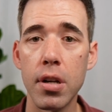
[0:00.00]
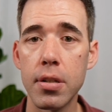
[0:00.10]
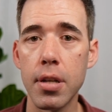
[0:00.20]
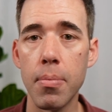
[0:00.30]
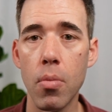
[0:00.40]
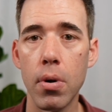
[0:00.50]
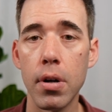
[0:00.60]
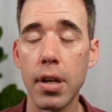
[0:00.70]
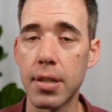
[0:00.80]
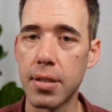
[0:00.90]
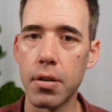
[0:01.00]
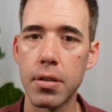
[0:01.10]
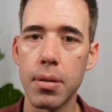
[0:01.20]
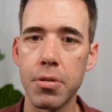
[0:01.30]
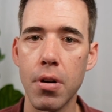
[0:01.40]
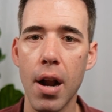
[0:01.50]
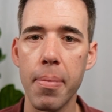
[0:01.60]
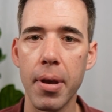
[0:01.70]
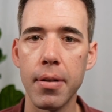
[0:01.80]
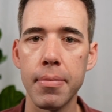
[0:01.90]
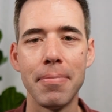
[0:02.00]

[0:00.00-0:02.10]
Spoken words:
to see more, consider subscribing.